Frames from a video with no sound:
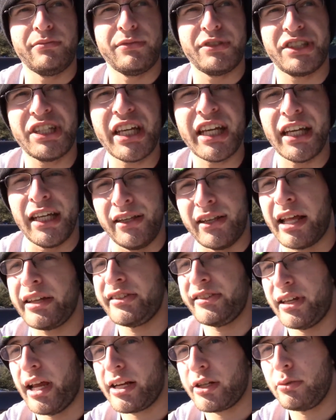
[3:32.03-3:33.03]
Ziggy,
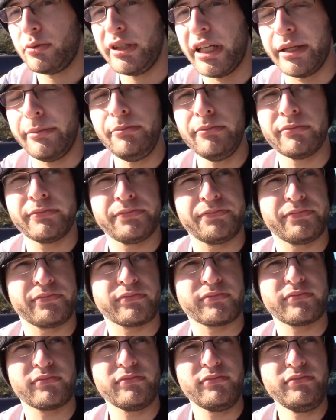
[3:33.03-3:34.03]
that's his actual name,
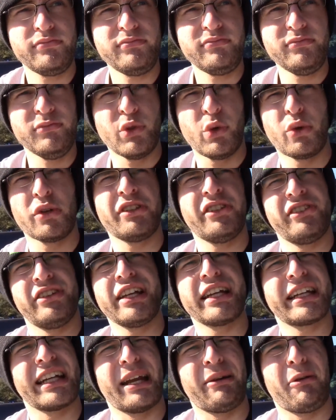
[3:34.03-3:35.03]
or it's his
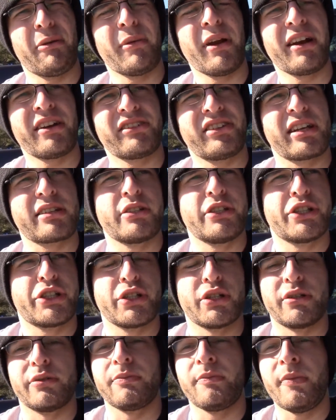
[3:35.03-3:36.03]
nickname, I'm not exactly
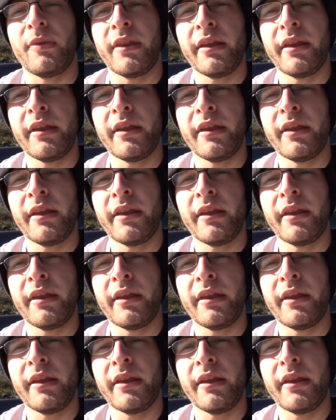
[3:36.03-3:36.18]
sure.